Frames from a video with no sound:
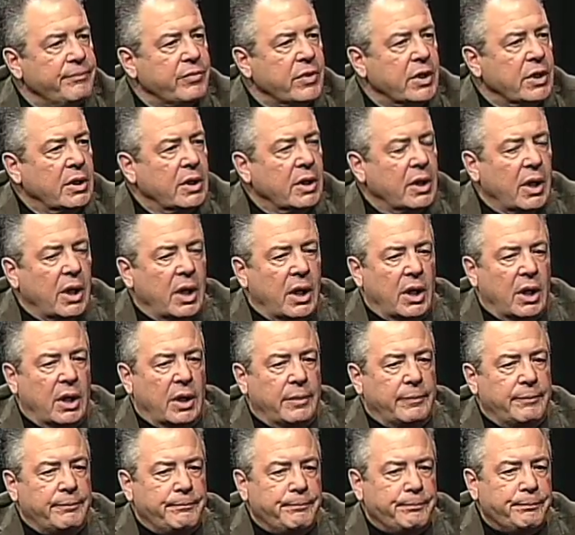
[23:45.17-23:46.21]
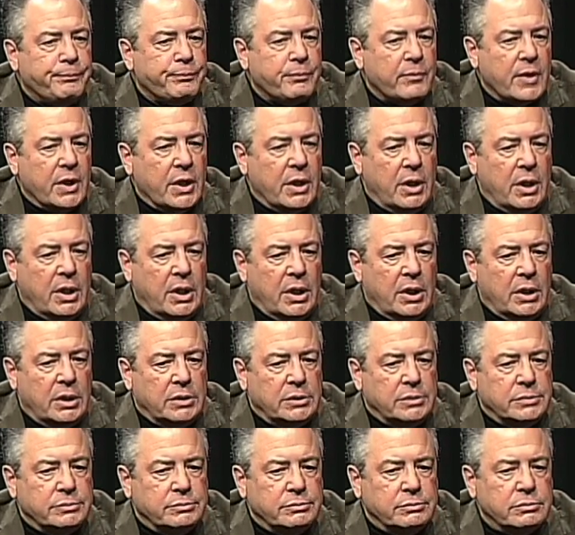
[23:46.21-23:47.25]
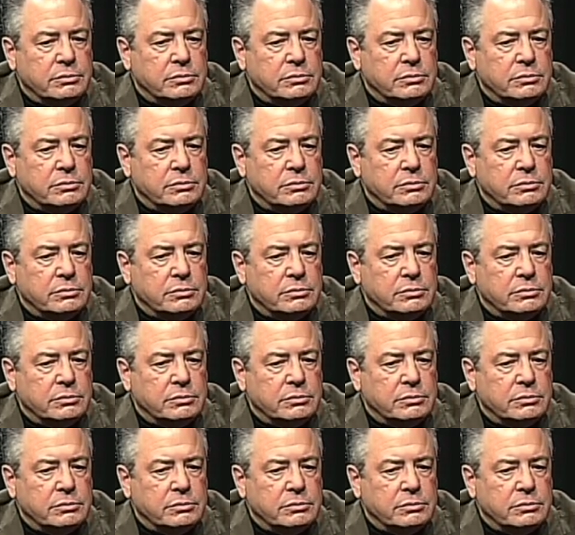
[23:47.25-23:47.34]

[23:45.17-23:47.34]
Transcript: Mm. Um, uh,